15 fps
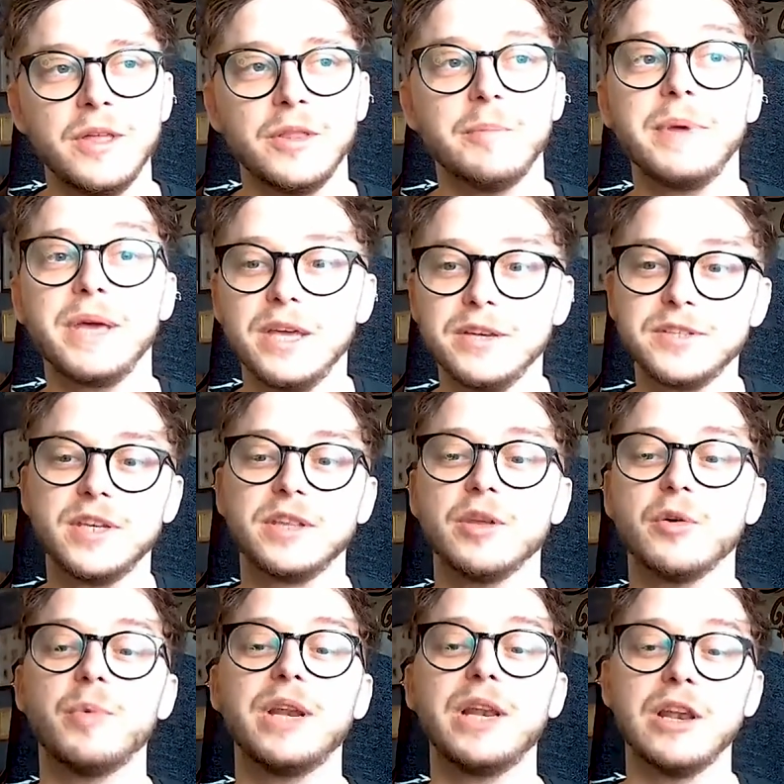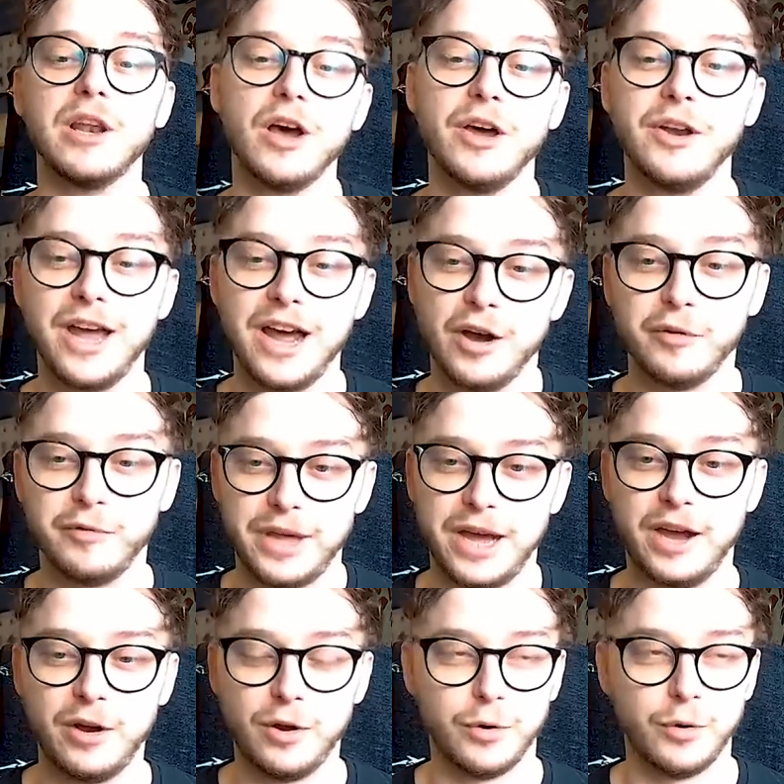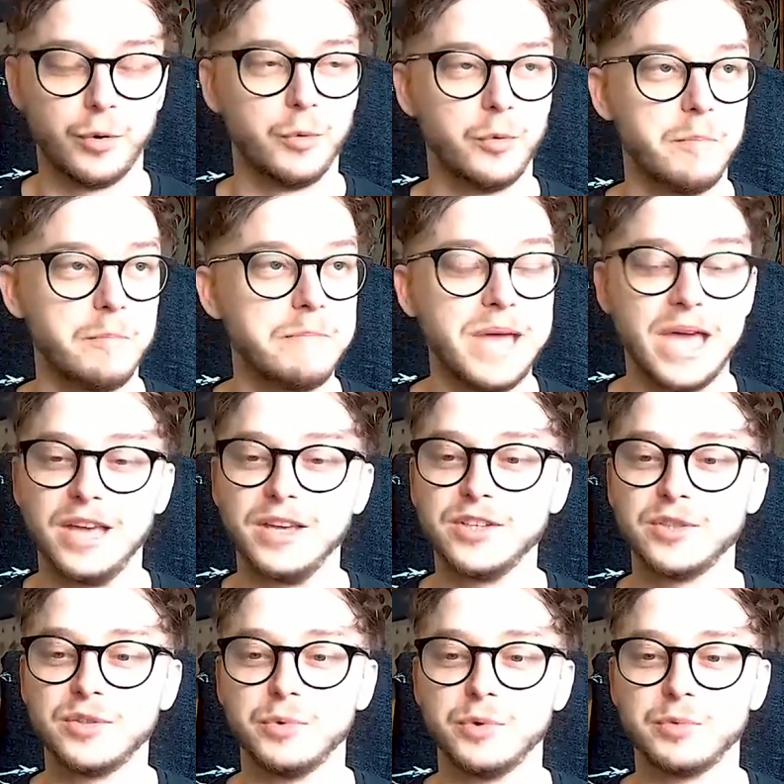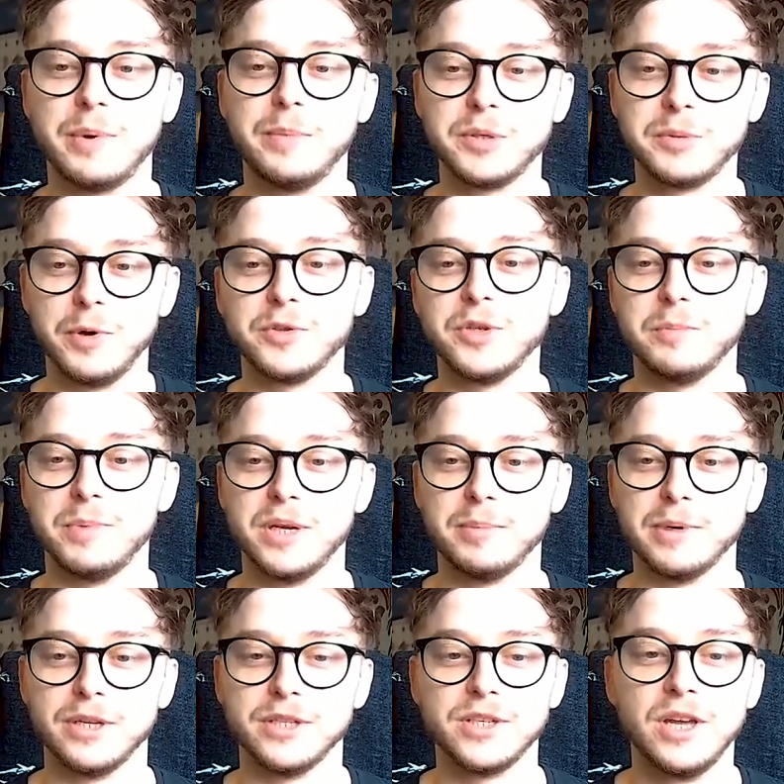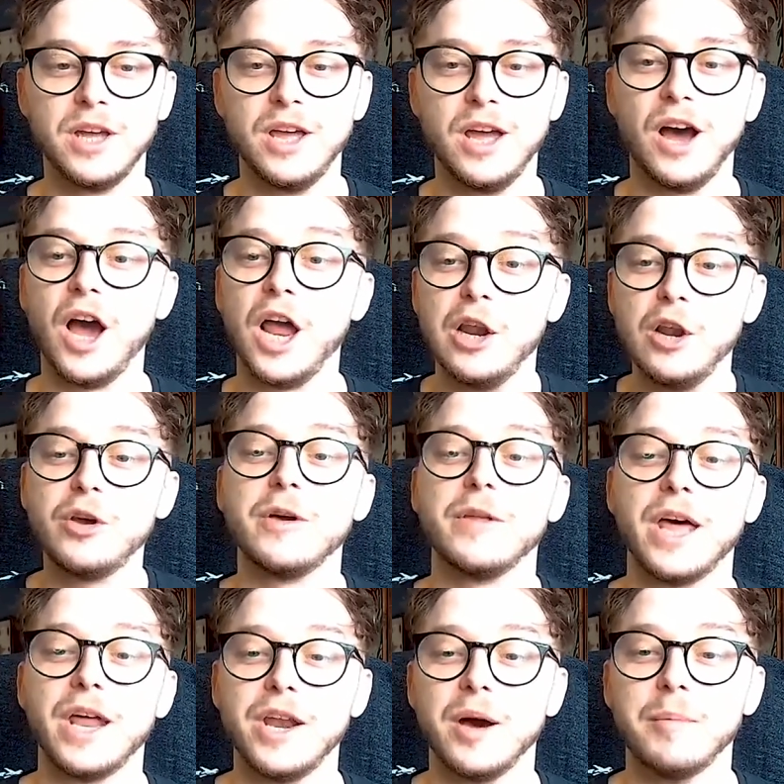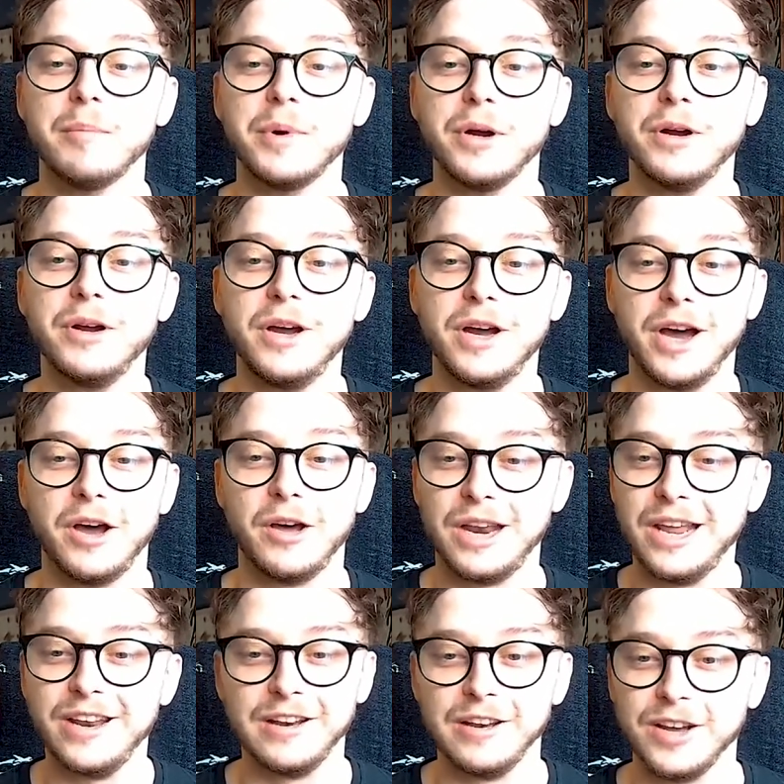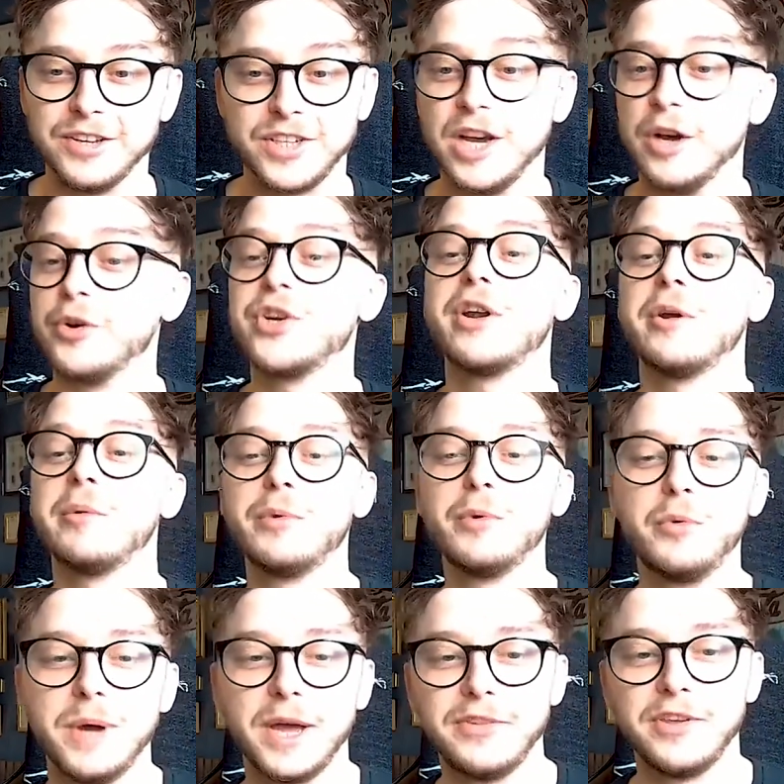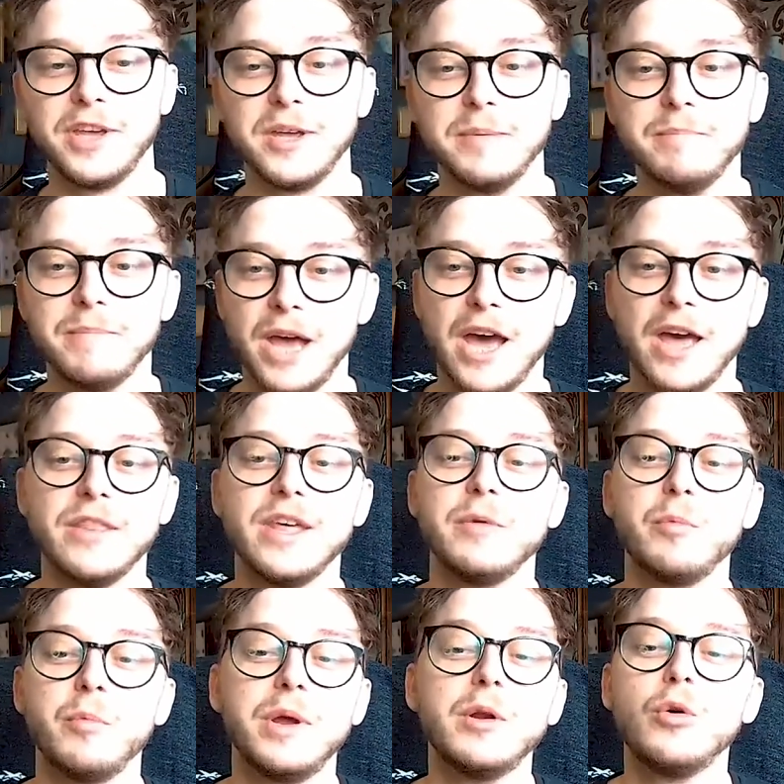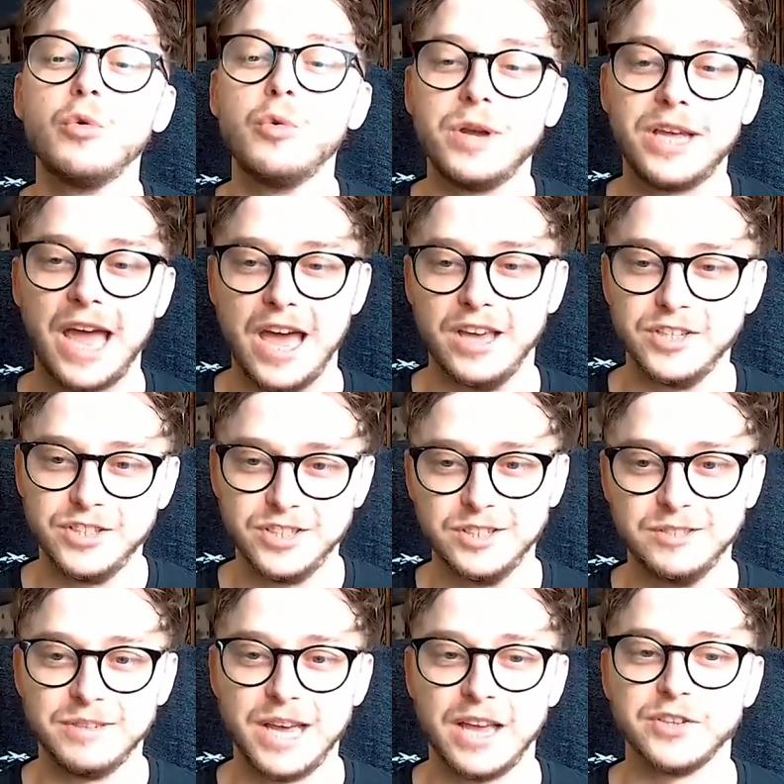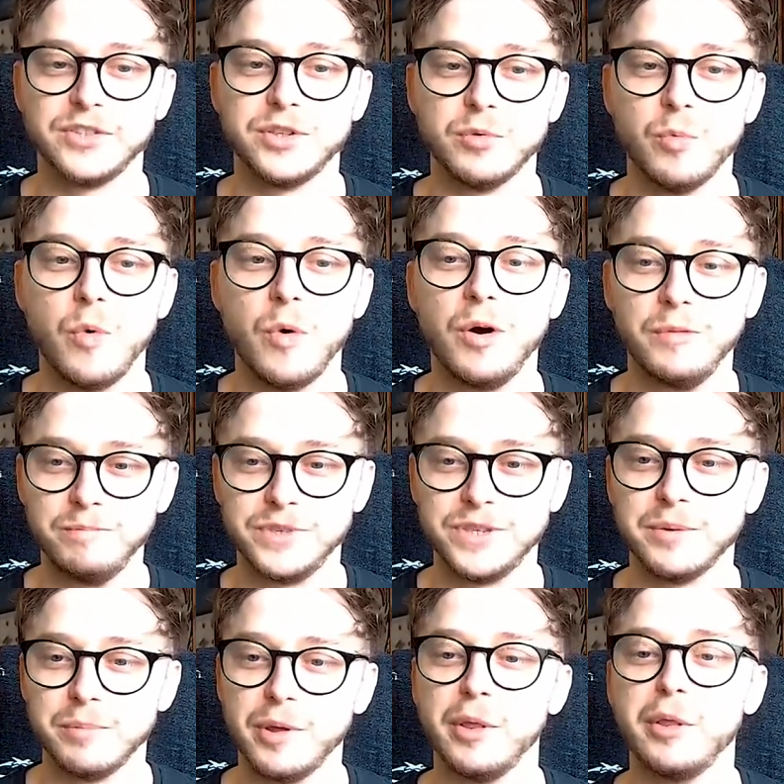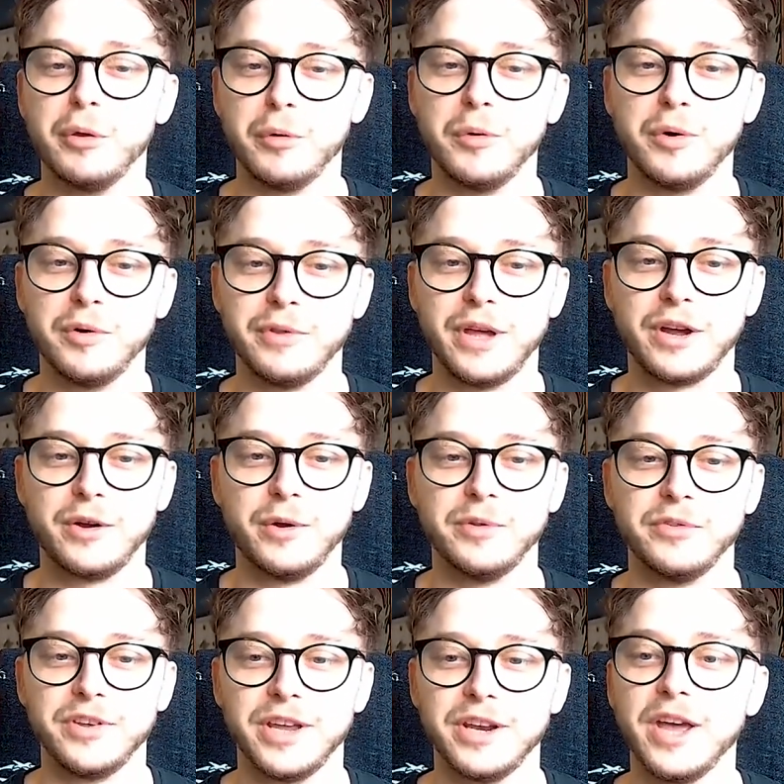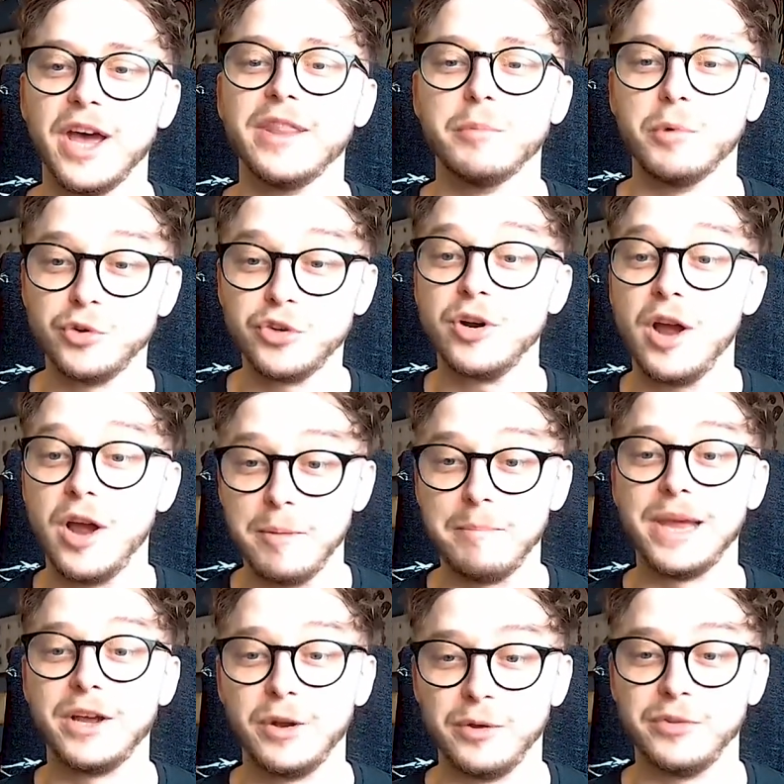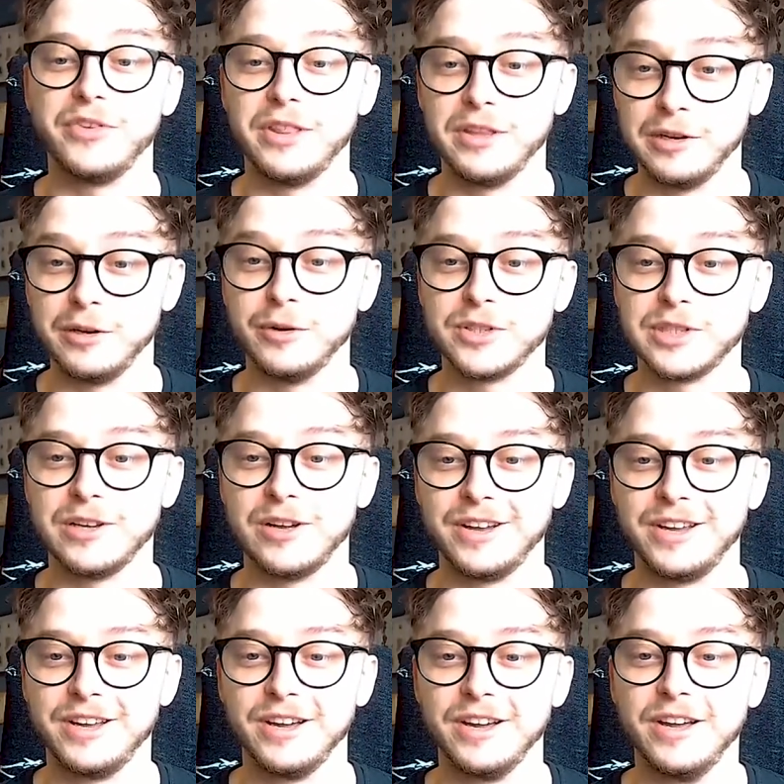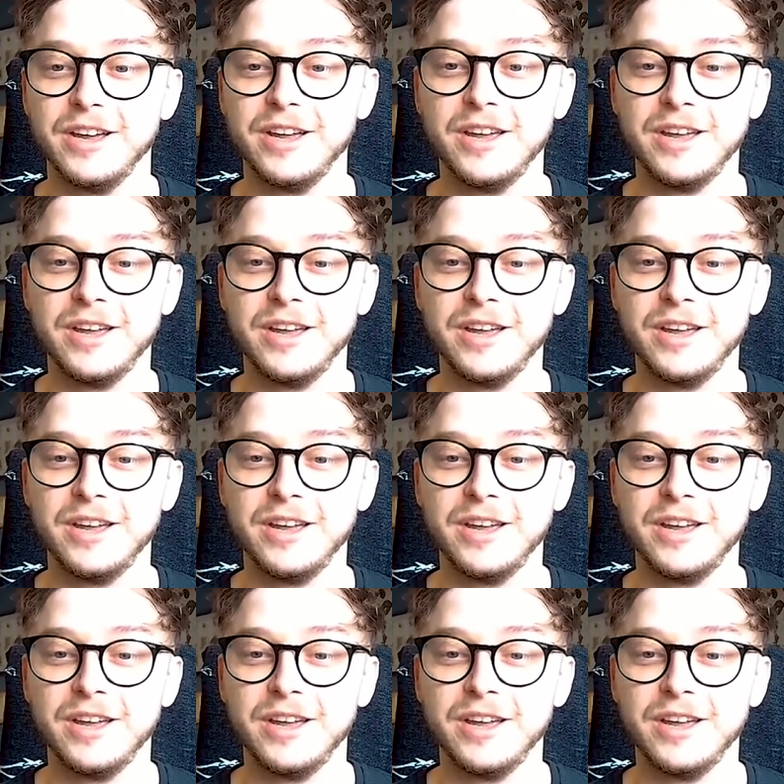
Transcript: the biggest thing that we learned out of that whole mix was when we spoke to people is i look at that number i'll analyze it i'll share it with all my team and then we'll all guess as to what someone thought of that content. And then we'll try and make content that looks like it.